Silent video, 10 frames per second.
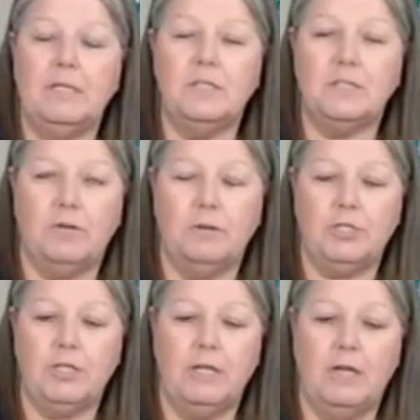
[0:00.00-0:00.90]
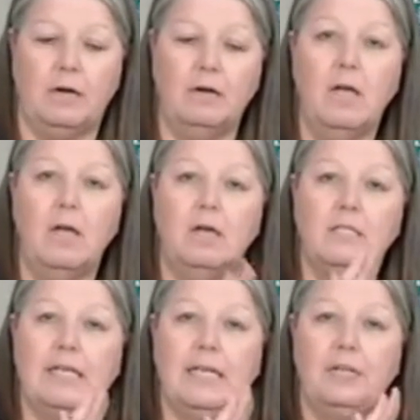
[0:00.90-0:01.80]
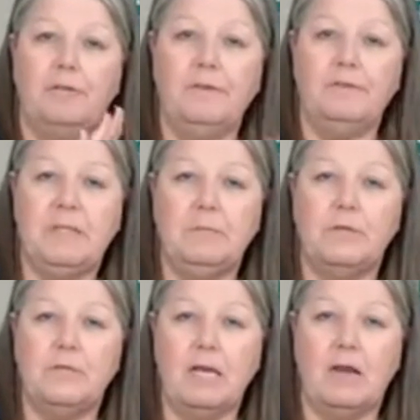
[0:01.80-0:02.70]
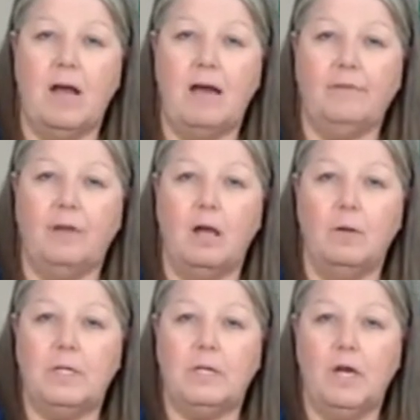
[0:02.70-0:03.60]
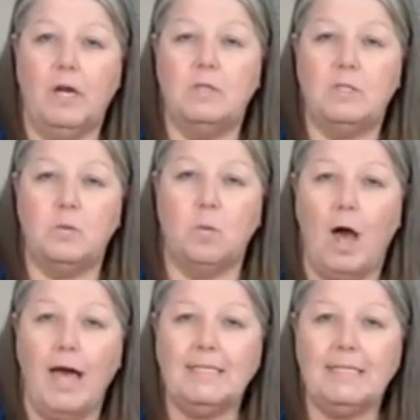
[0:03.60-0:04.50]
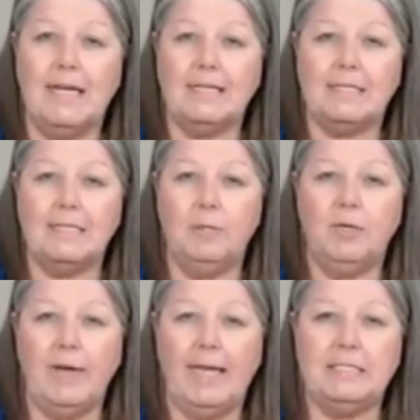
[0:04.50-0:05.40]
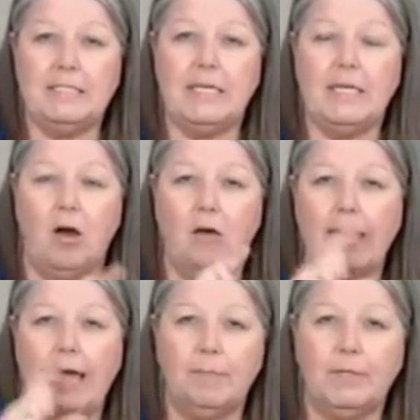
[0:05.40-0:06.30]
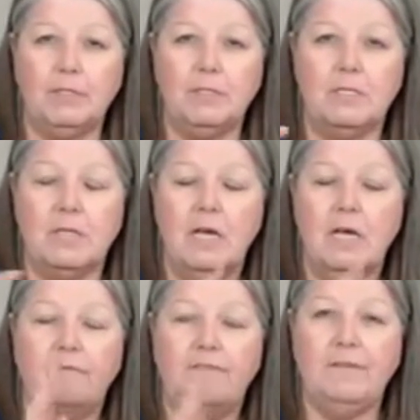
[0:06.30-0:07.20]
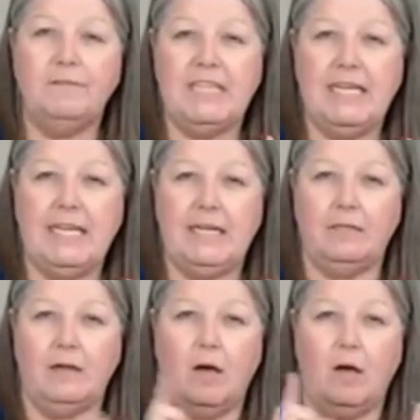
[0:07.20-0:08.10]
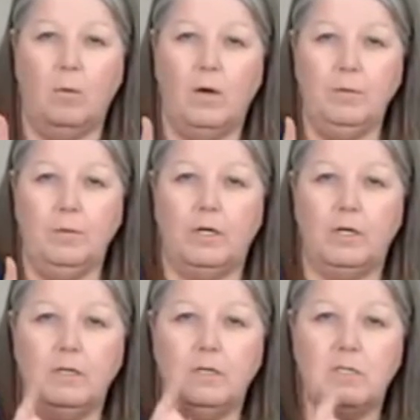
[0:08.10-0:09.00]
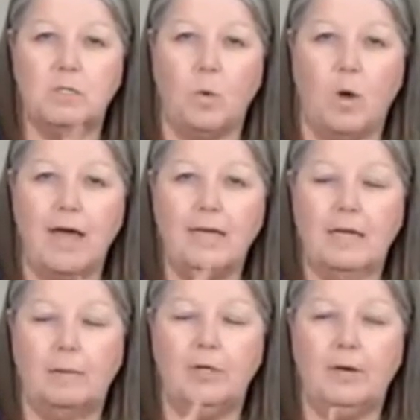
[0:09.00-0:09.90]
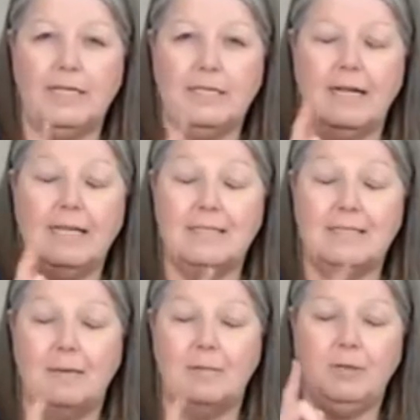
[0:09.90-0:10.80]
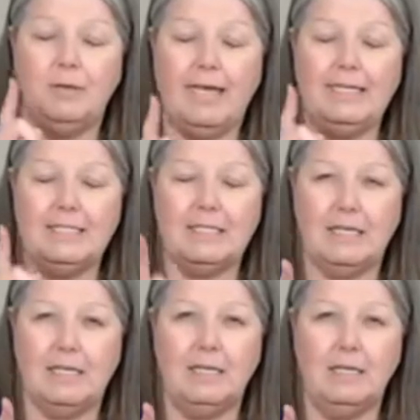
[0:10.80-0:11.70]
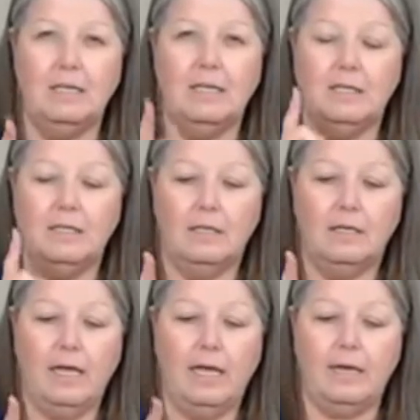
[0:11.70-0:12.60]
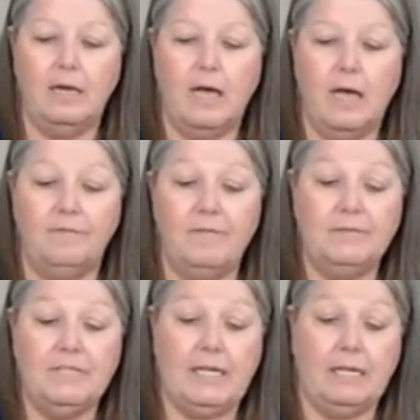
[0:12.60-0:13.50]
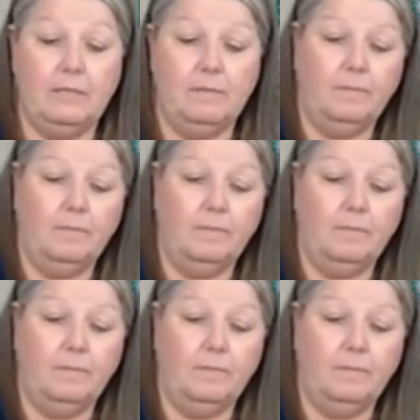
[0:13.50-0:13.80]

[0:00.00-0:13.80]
description there to get your 15% off along with the code SWAT, S-W-A-T, all capitals. 15. All one word, SWAT, W S W A T, and uh, 15